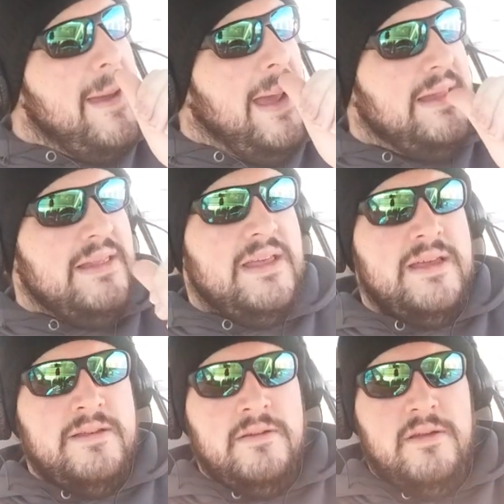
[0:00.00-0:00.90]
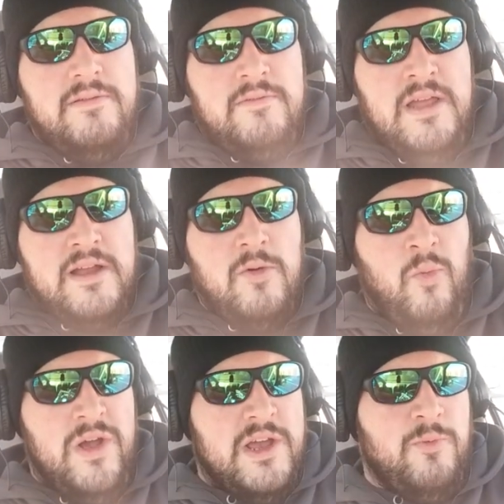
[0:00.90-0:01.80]
and then, like,
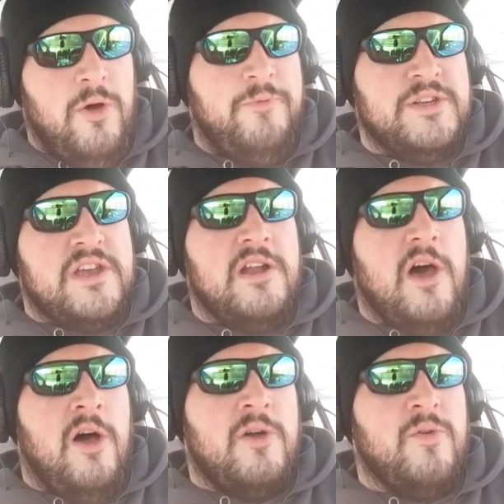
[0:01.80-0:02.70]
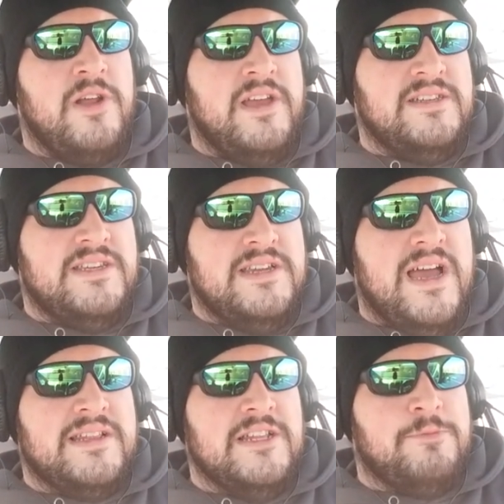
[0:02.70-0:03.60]
Wicked Wolf is kind of awkward against a
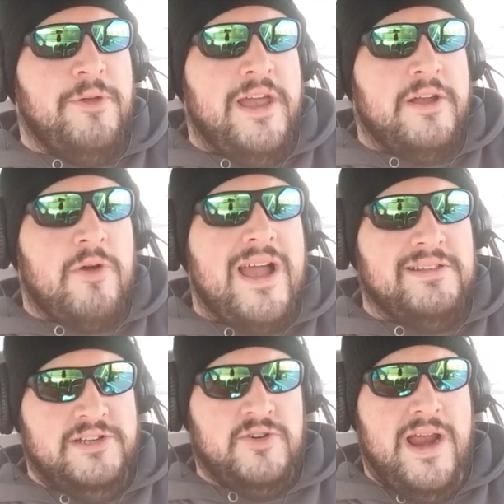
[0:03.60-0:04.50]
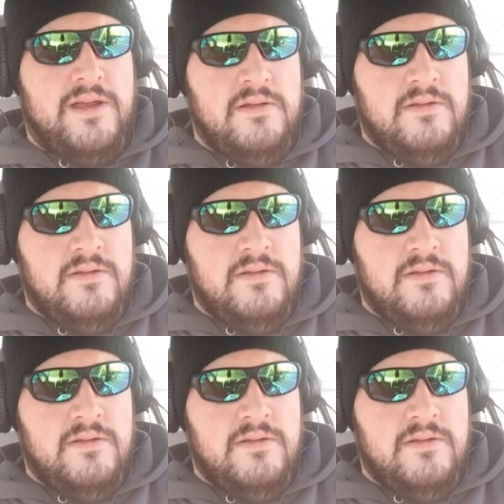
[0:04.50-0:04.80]
deck that's playing Crackling Drake.